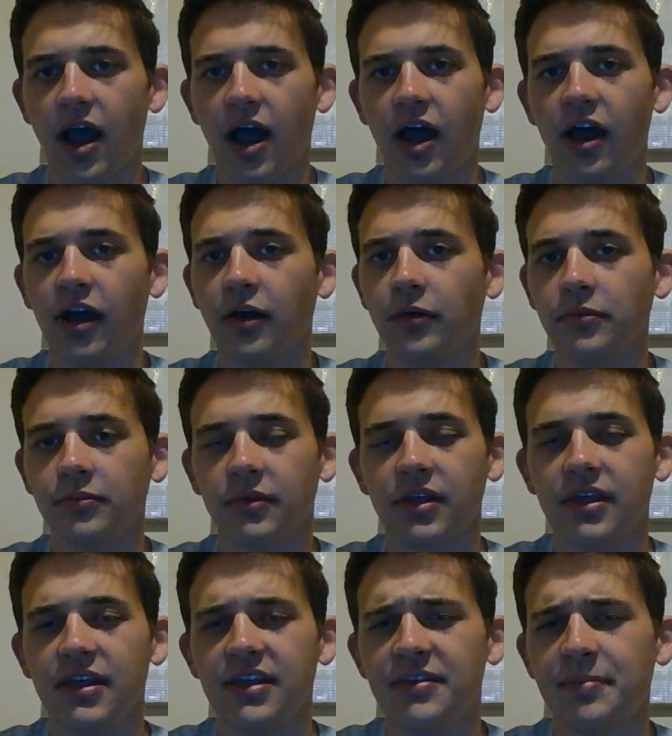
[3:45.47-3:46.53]

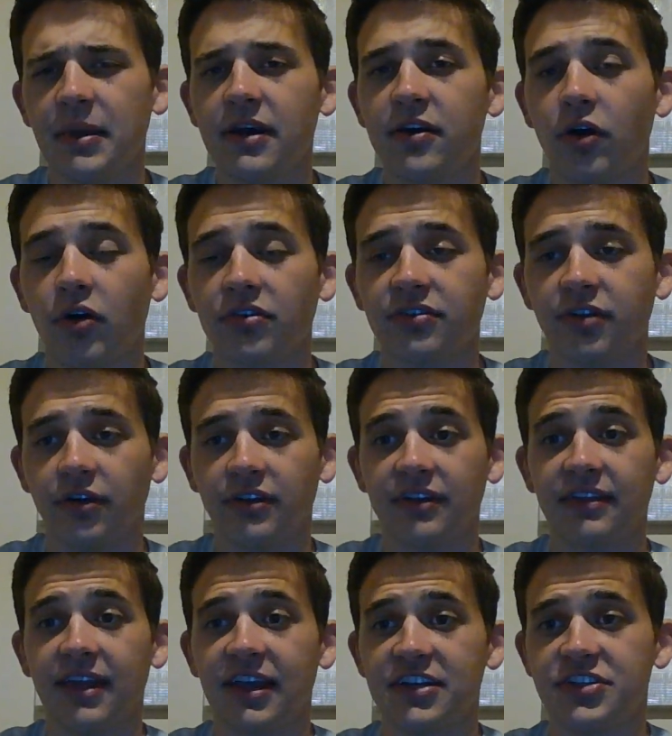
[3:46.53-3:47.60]
been an All-Star
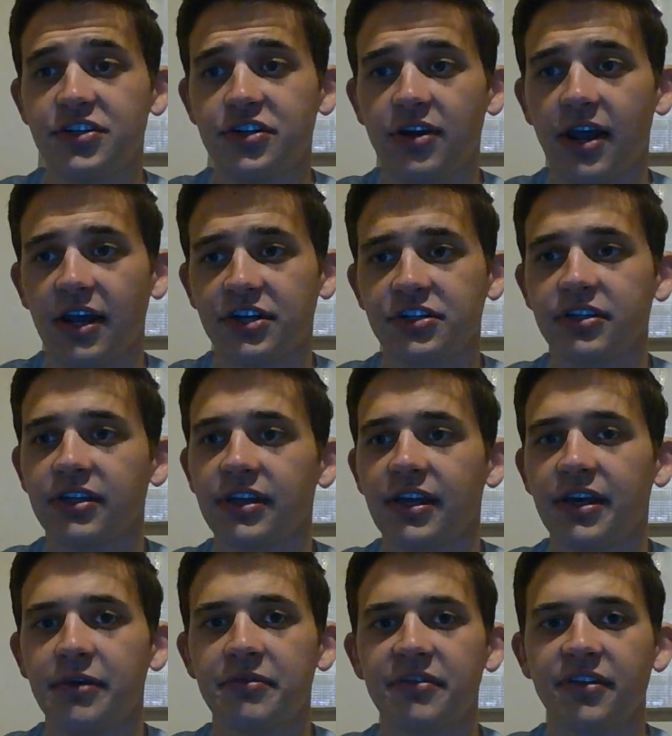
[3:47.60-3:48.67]
this last year, actually,
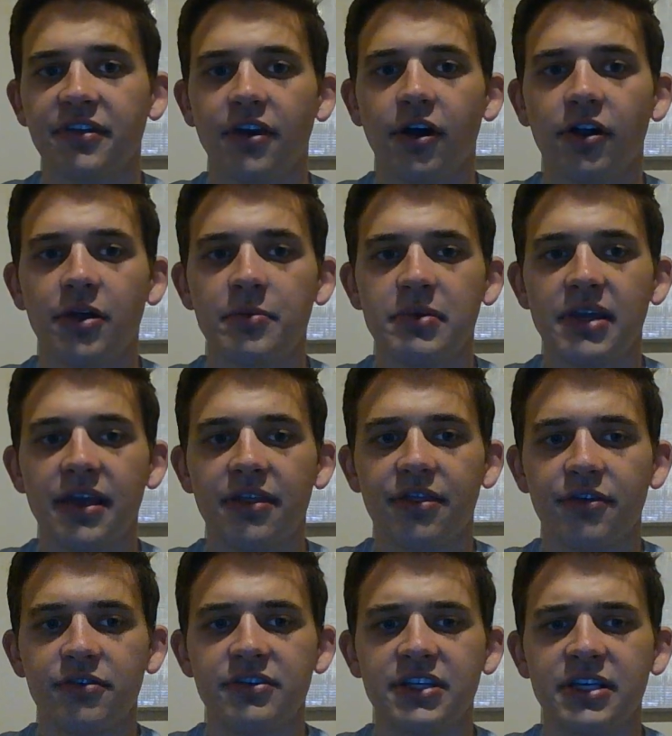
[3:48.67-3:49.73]
and he was on the All-NBA
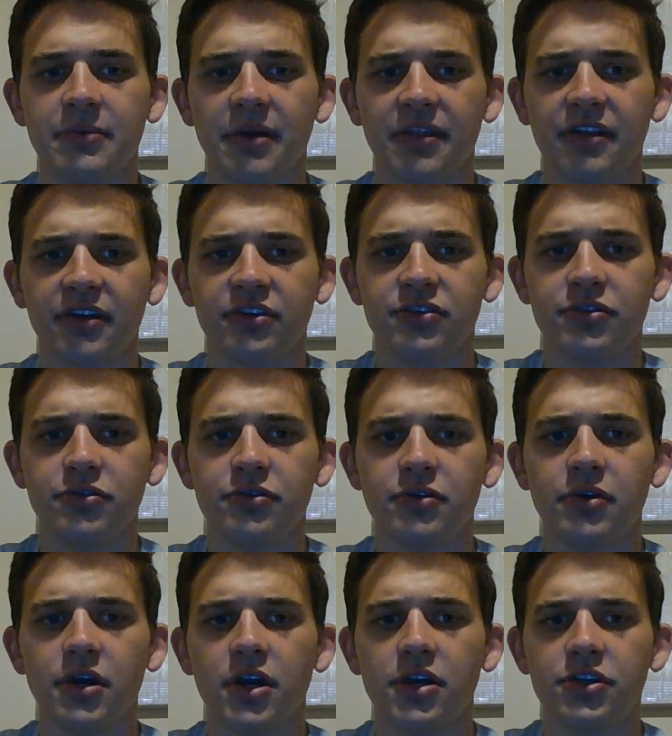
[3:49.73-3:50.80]
third team, I think,
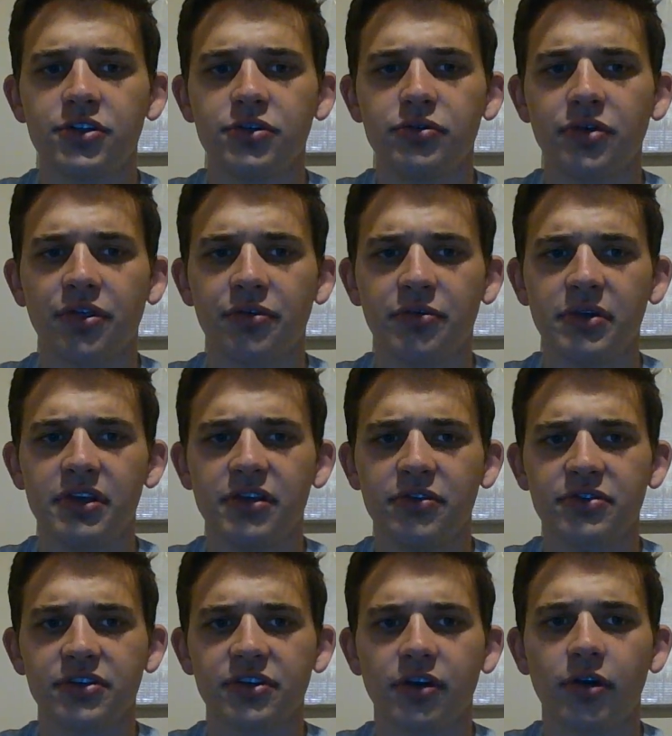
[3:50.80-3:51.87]
two to 3
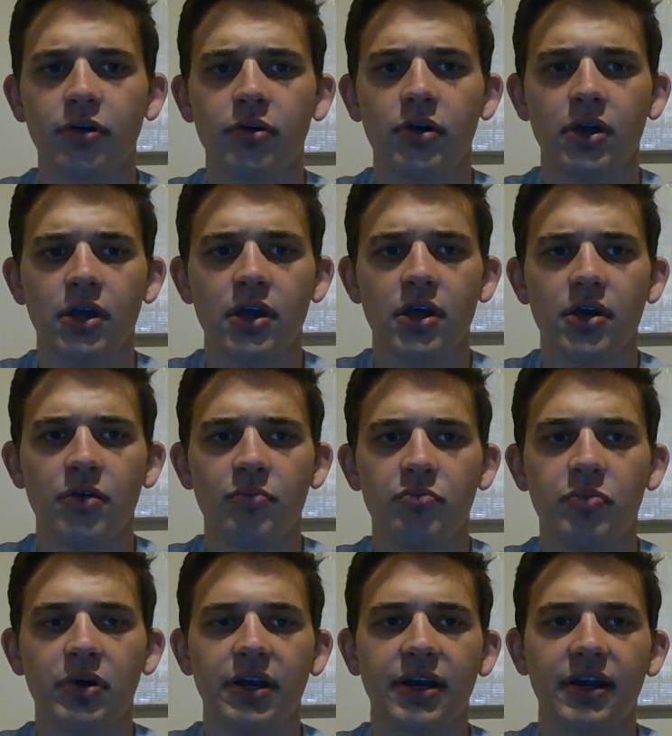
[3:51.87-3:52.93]
years ago.
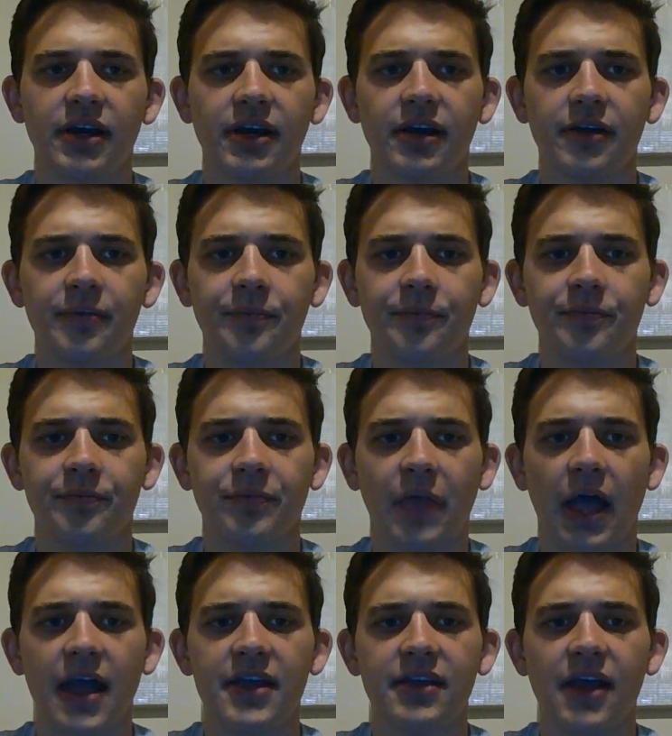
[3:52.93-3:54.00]
But
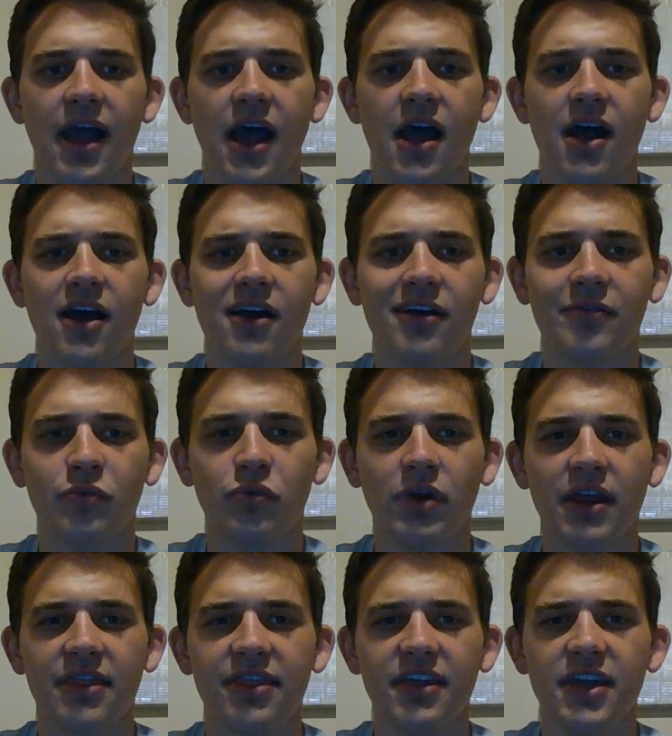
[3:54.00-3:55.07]
when
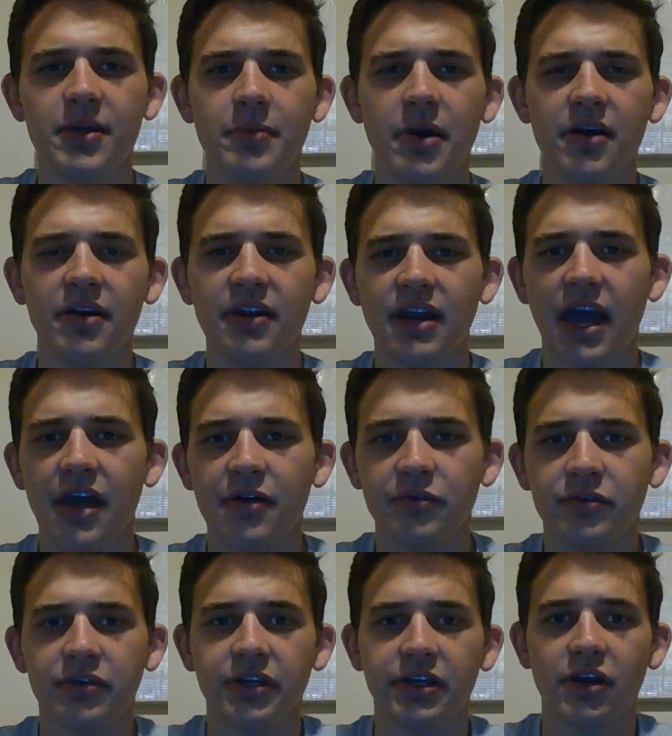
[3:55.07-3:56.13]
I think about it, I don't
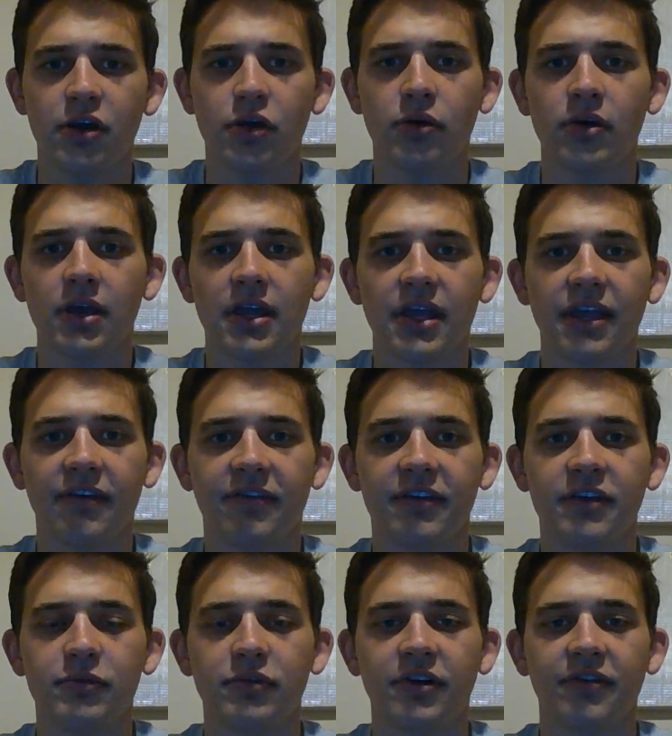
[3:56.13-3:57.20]
really know if
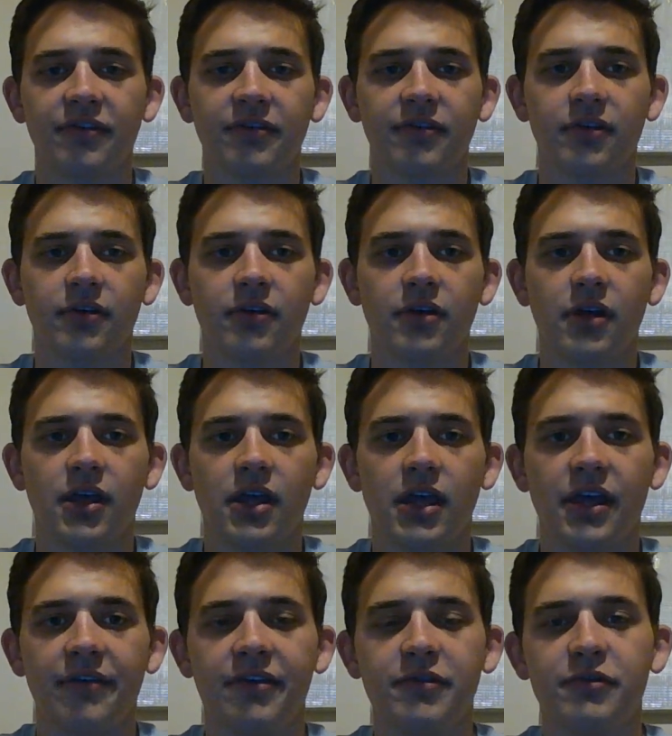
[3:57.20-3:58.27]
he would have
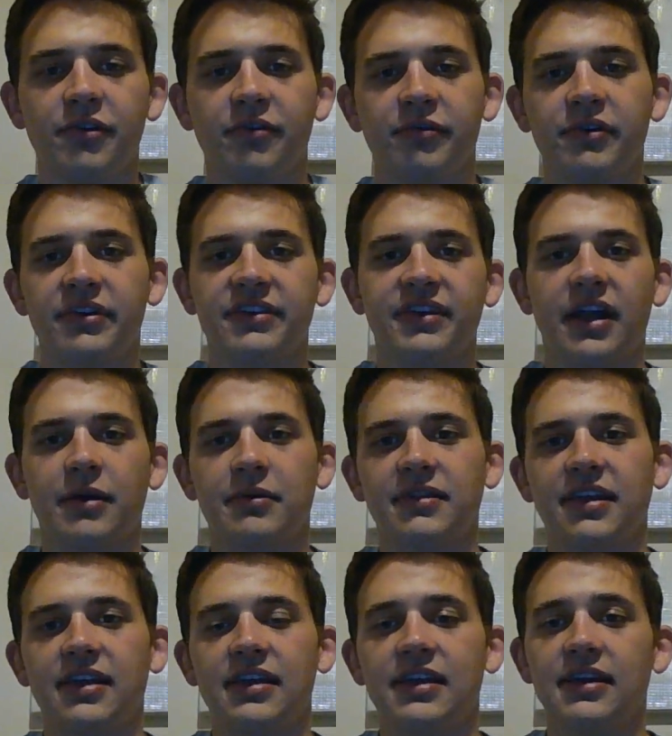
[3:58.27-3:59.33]
re-signed with
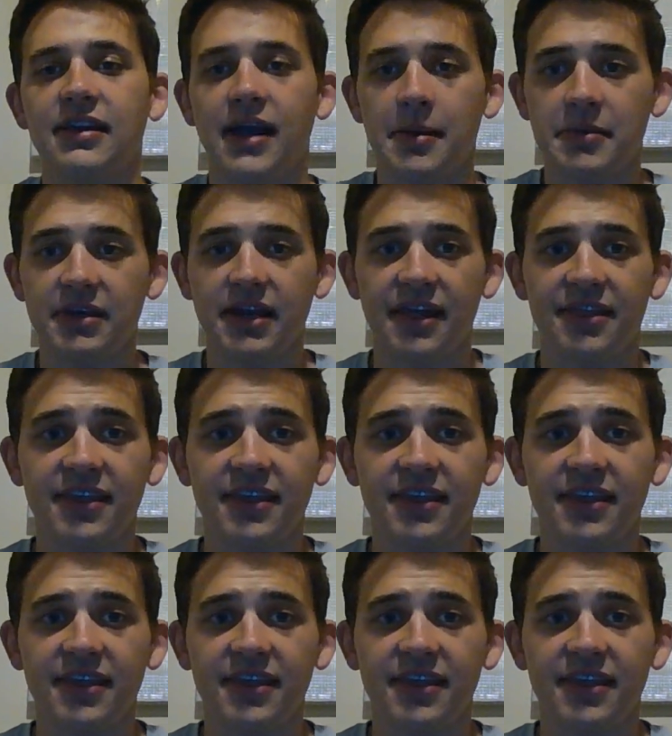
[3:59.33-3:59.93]
the Heat. I mean, I